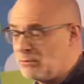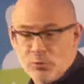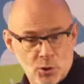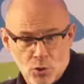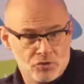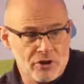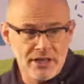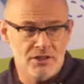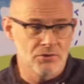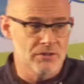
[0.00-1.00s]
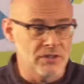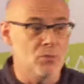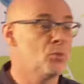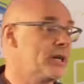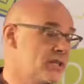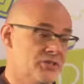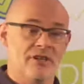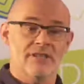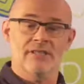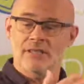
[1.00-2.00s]
We're all trying to, in some ways,
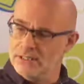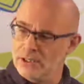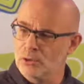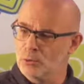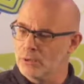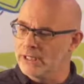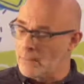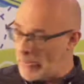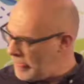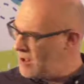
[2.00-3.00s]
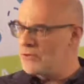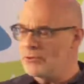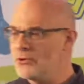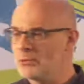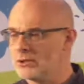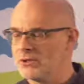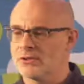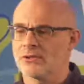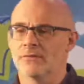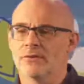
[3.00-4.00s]
address it in our own way, through the
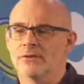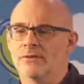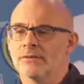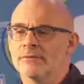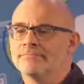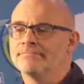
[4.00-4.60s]
production of tools.